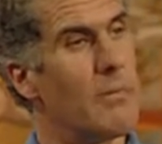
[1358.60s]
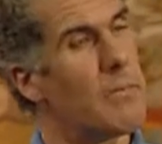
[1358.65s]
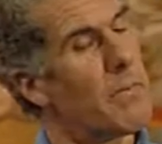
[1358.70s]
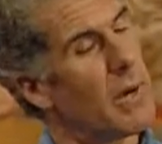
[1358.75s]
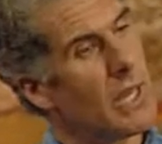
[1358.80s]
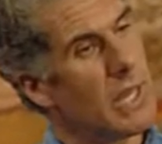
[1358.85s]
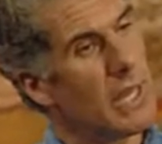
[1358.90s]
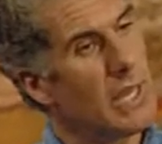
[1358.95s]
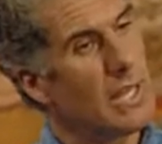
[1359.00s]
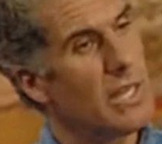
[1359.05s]

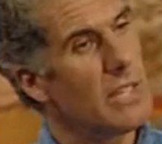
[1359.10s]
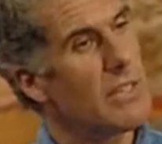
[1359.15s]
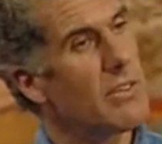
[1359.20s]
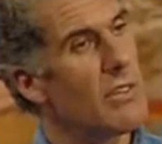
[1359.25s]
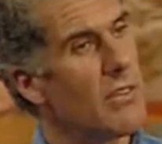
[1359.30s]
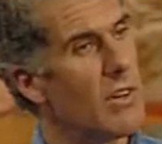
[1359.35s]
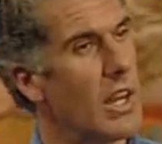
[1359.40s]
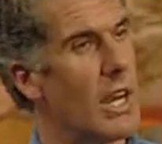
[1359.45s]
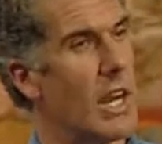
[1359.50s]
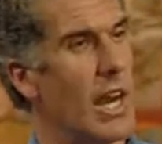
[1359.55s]
but he
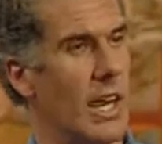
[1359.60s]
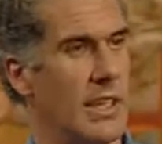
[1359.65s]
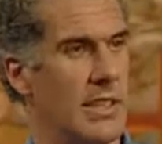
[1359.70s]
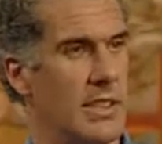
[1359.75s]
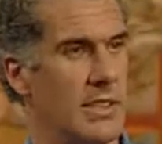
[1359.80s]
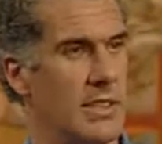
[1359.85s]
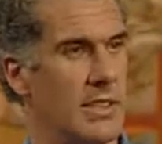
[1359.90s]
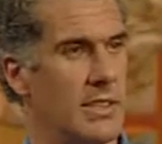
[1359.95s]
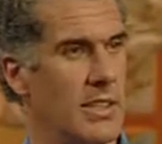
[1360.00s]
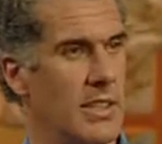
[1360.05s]
didn't
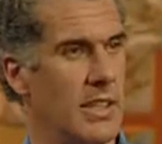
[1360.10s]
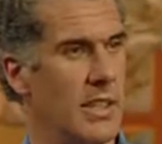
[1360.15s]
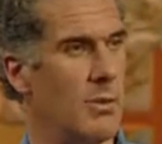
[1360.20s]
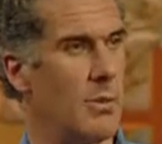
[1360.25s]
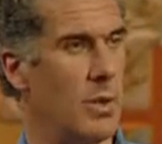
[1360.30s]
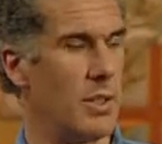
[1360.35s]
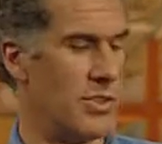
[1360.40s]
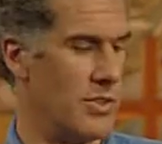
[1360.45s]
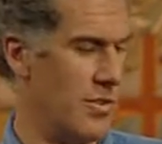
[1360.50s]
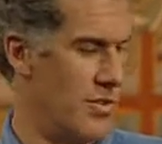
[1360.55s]
realize it
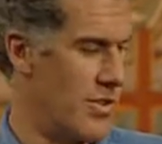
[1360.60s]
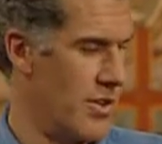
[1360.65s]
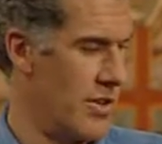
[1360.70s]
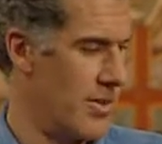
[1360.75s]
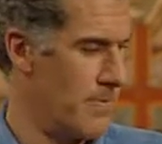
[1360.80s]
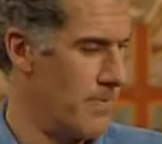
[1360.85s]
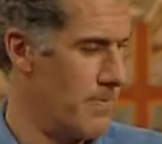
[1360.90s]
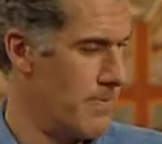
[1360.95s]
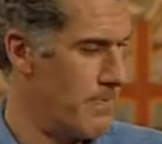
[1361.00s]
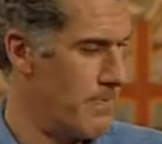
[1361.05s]
wasn't true.